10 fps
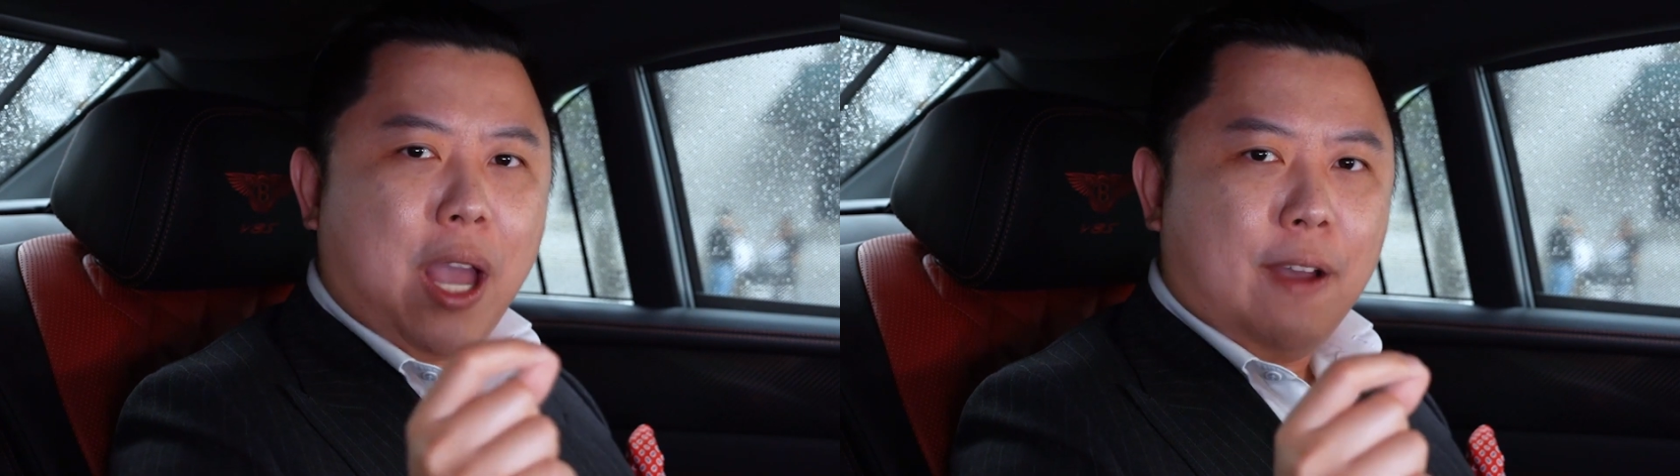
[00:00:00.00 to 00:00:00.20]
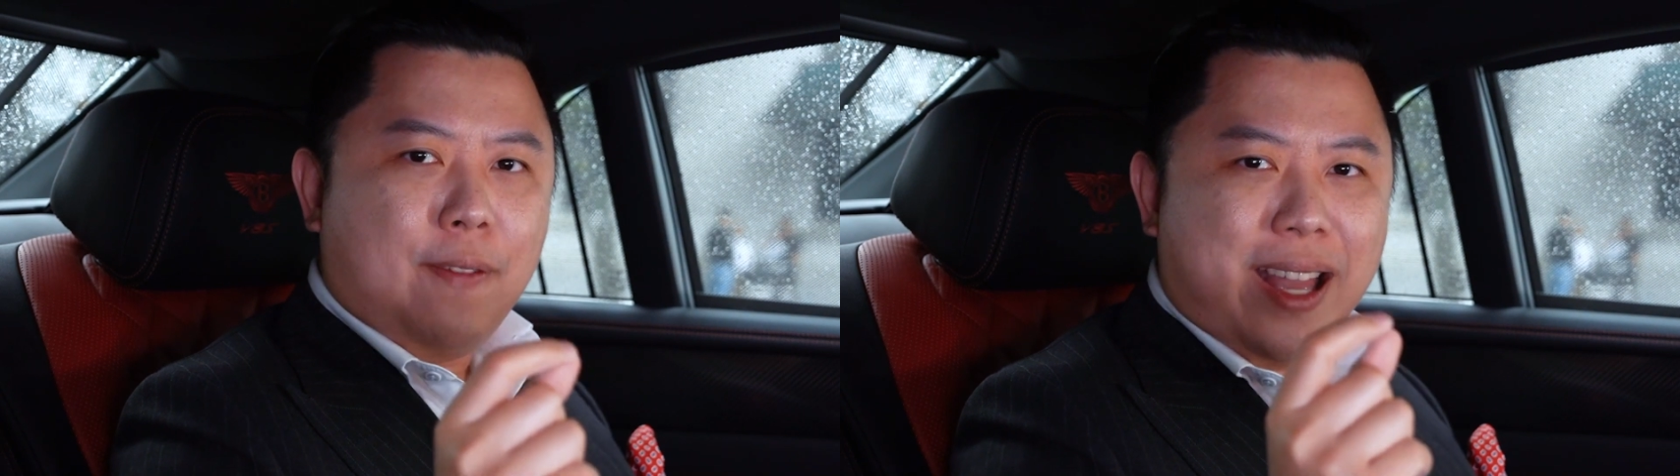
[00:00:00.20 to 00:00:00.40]

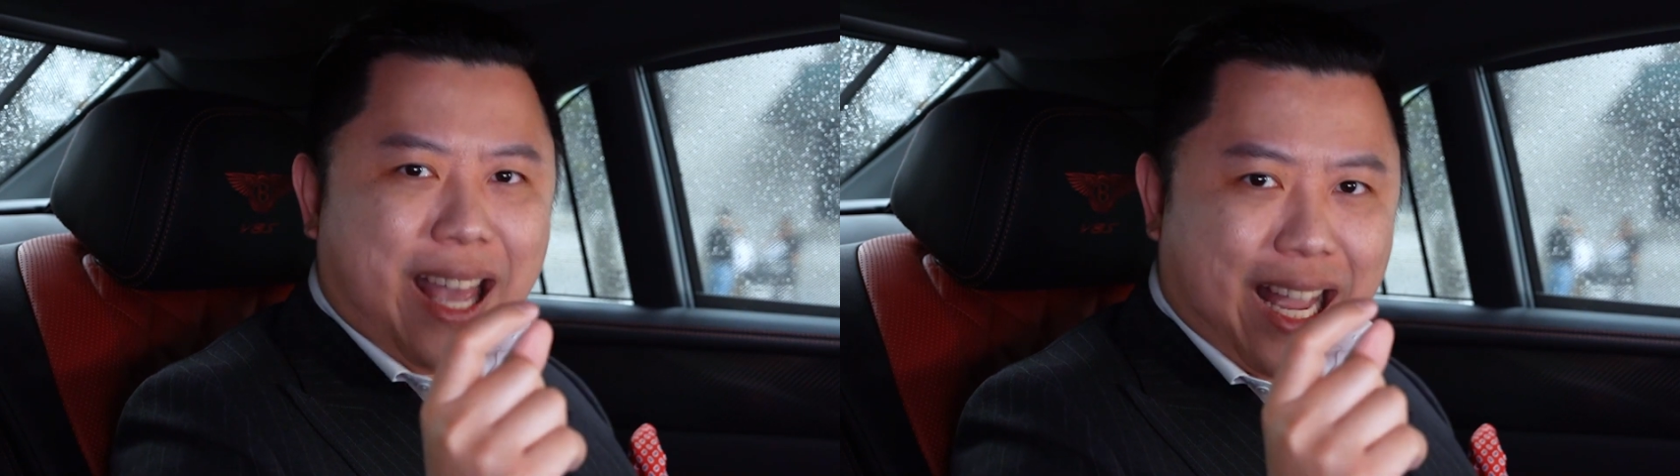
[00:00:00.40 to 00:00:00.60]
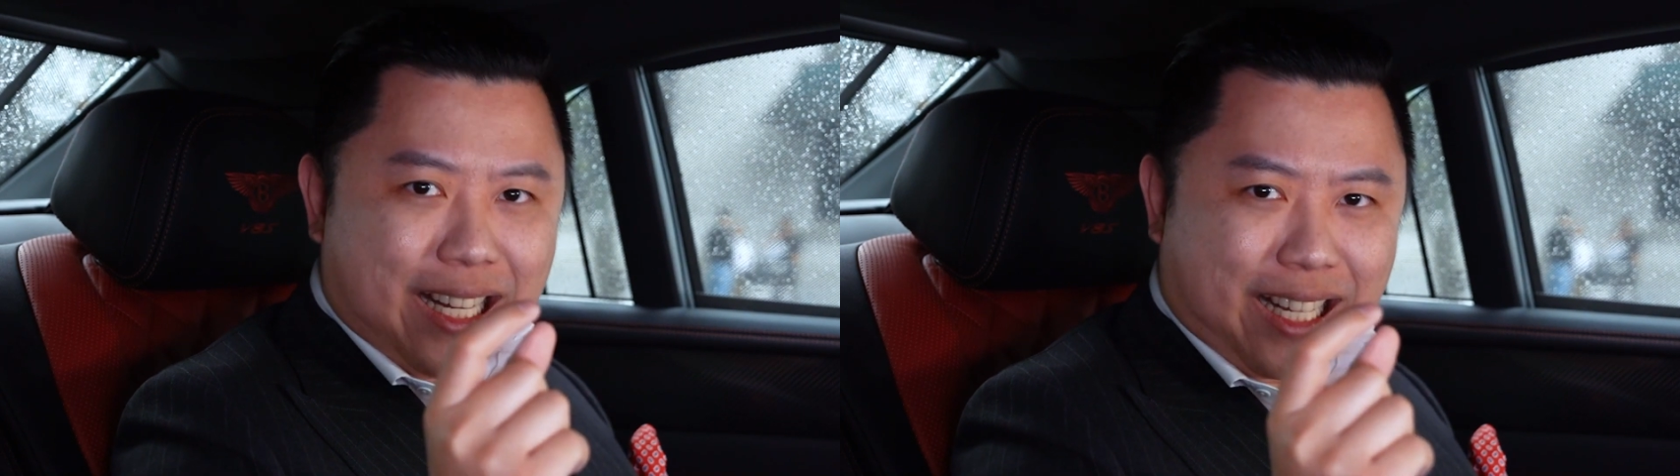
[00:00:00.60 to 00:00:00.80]
have
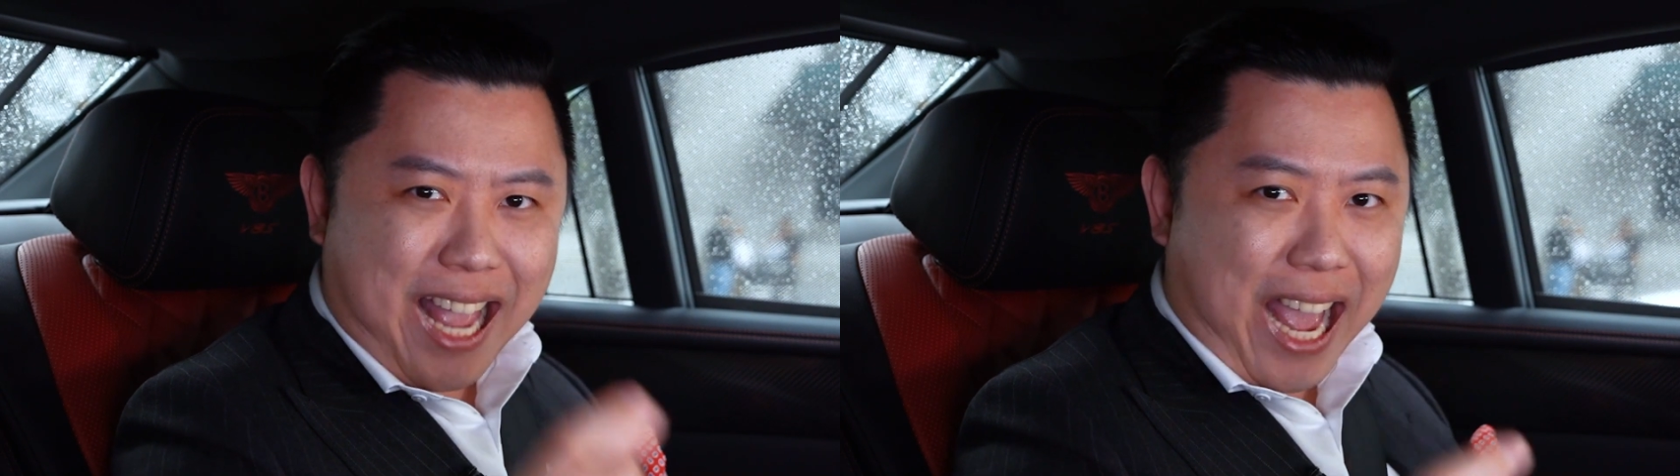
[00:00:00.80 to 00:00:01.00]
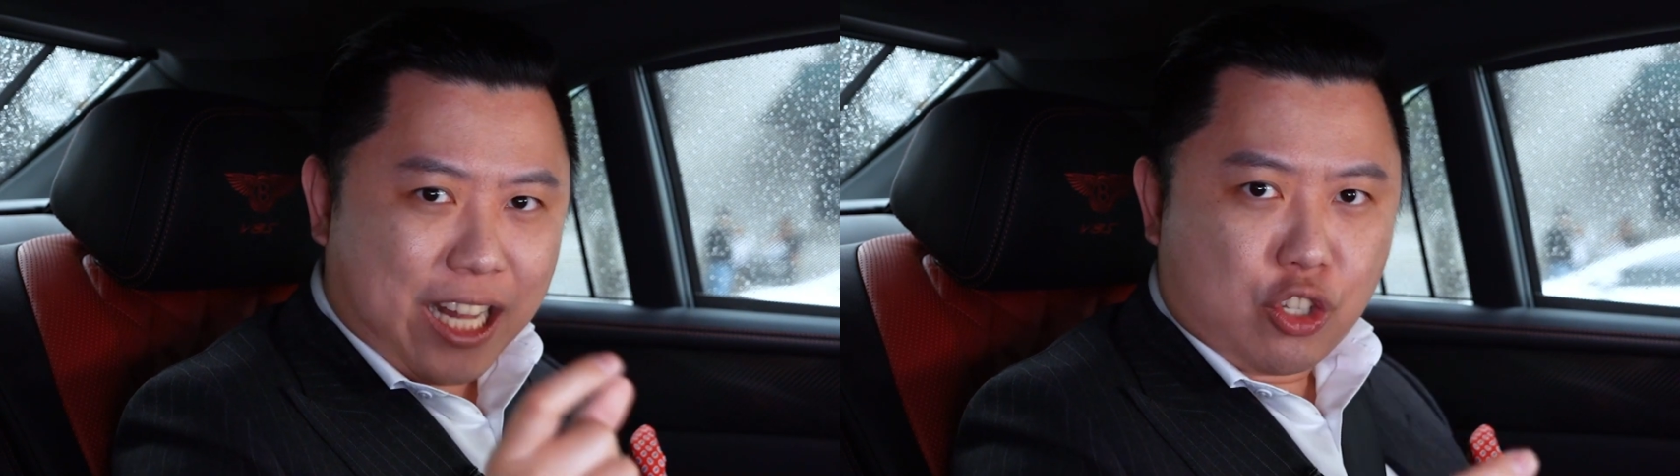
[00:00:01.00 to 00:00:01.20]
an
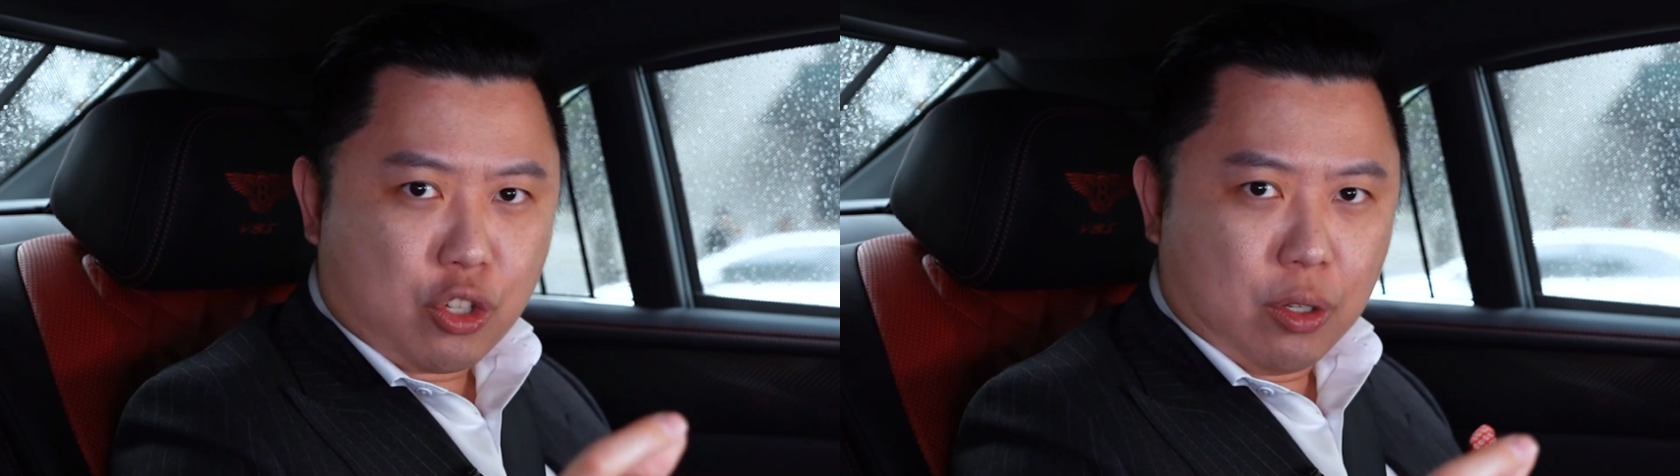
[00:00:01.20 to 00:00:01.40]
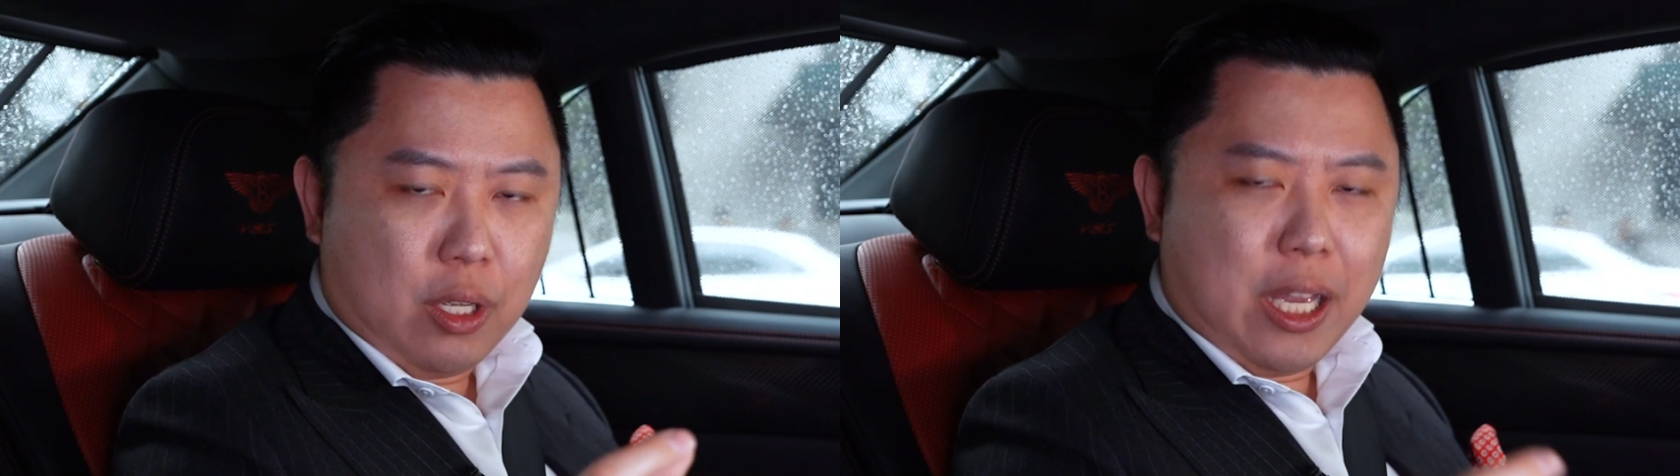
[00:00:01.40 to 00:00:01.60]

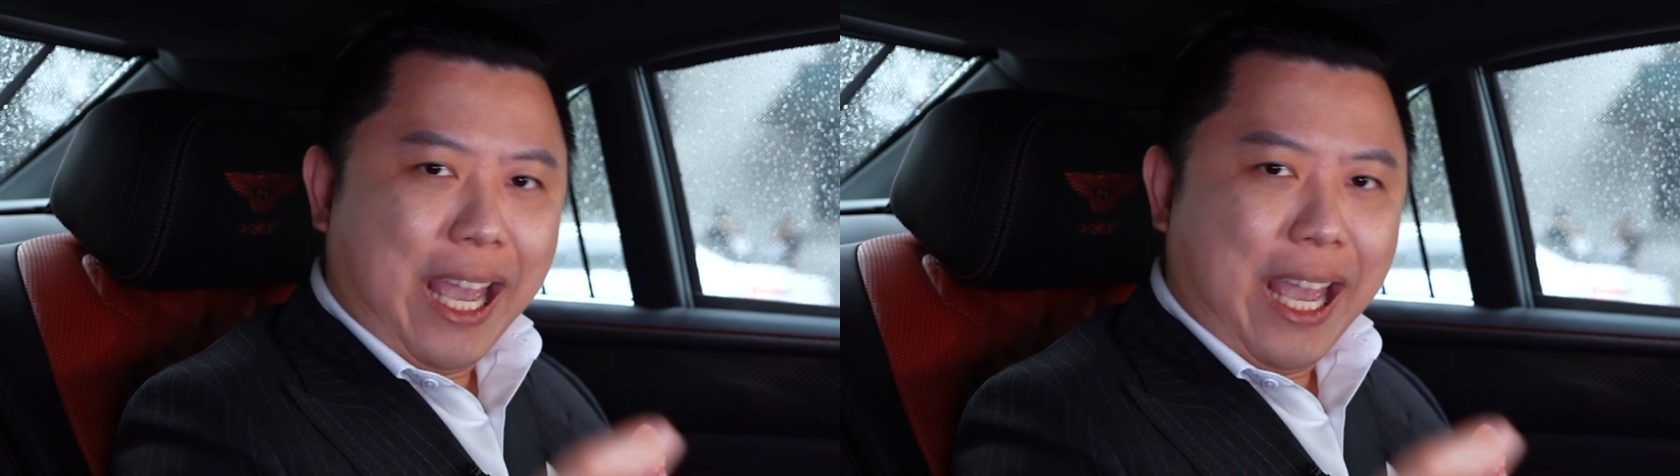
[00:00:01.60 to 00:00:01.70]
answer,